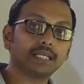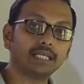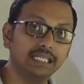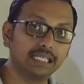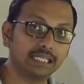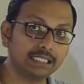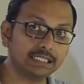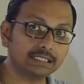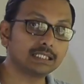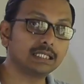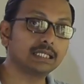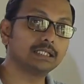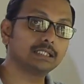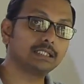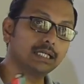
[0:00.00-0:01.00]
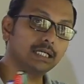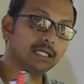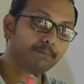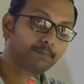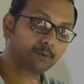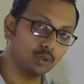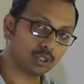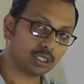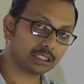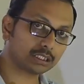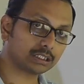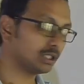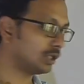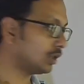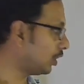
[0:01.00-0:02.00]
is the
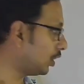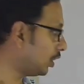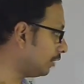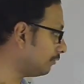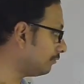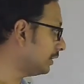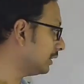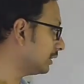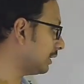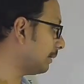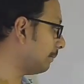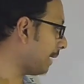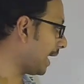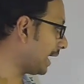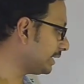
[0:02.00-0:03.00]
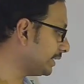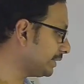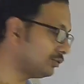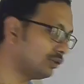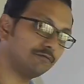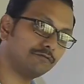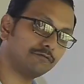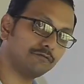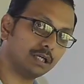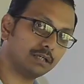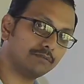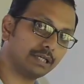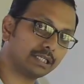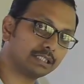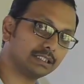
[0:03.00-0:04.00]
product of the magnitude of
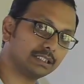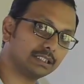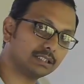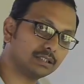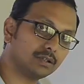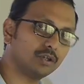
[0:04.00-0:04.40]
one vector,